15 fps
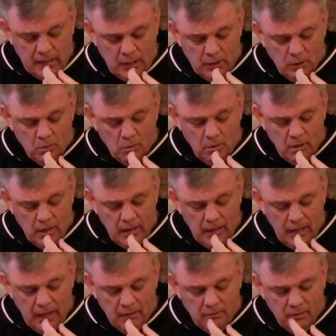You know,
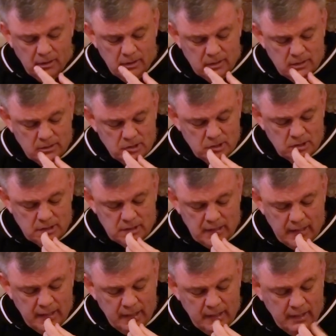I wanted to just
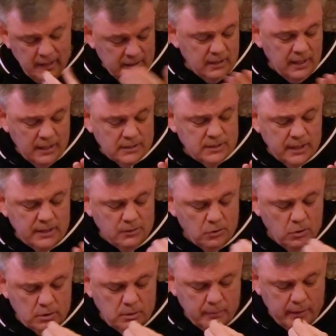say, as, as I
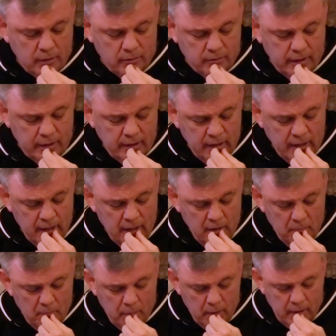talked about already,
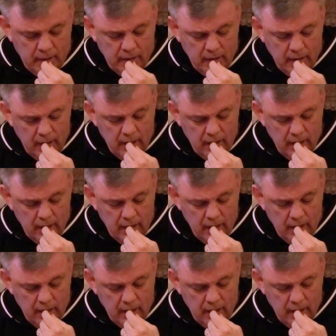but